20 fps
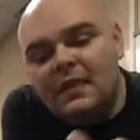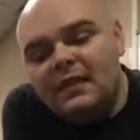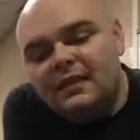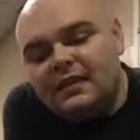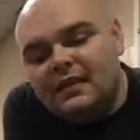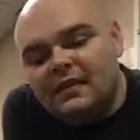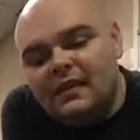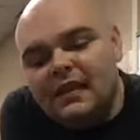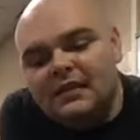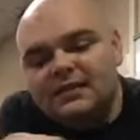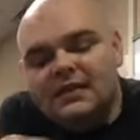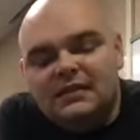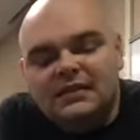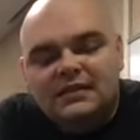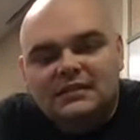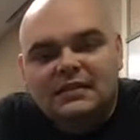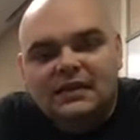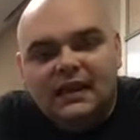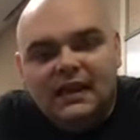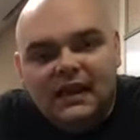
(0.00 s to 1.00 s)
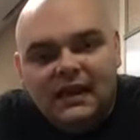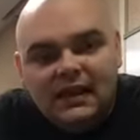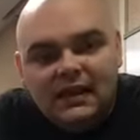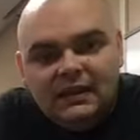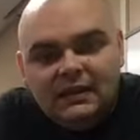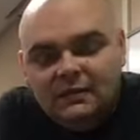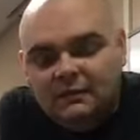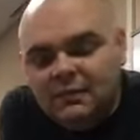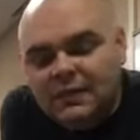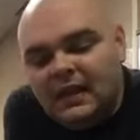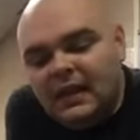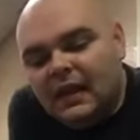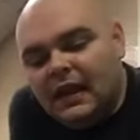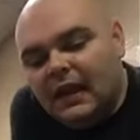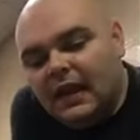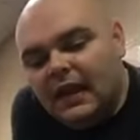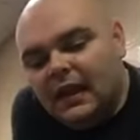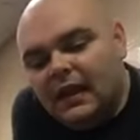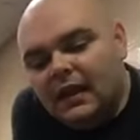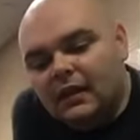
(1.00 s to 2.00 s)
The contest is going to end,
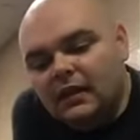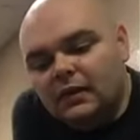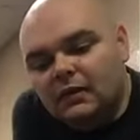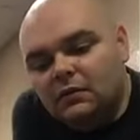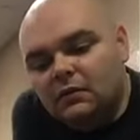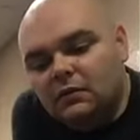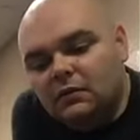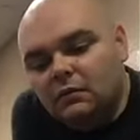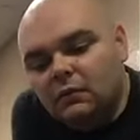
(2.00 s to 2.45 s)
and